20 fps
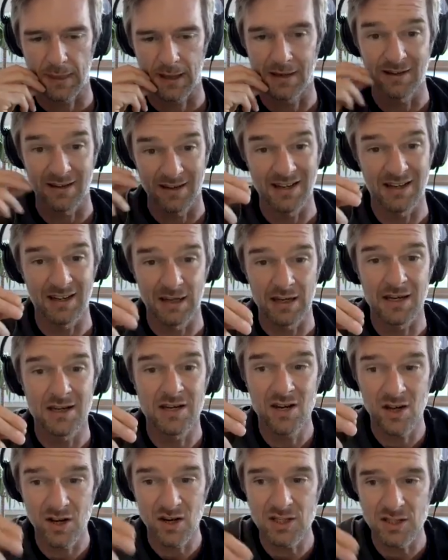And
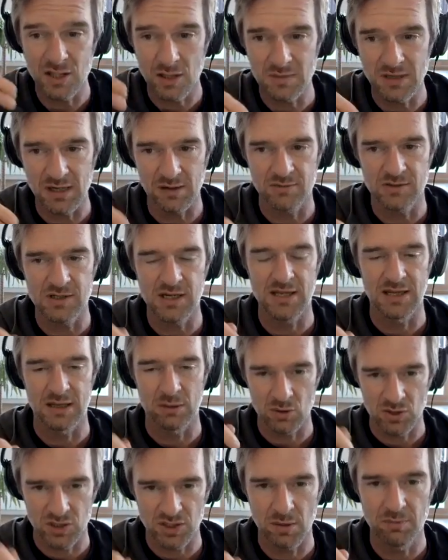9 times out of 10, there
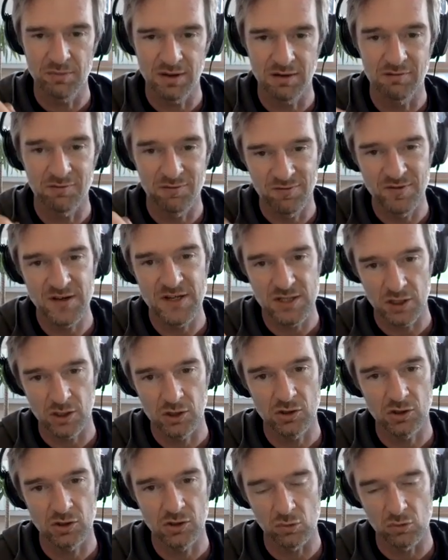was something
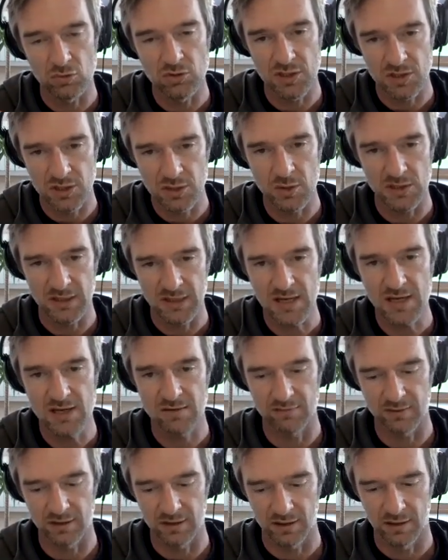physical to do at the end
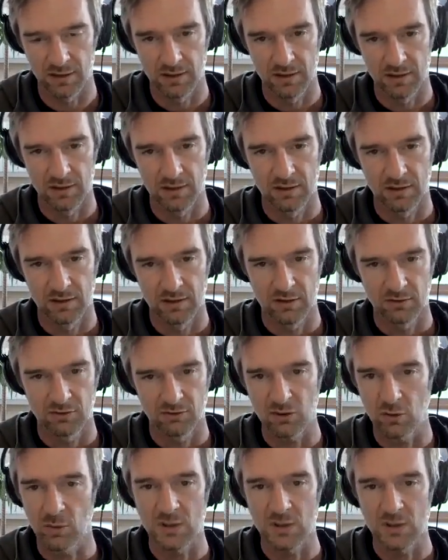of it. So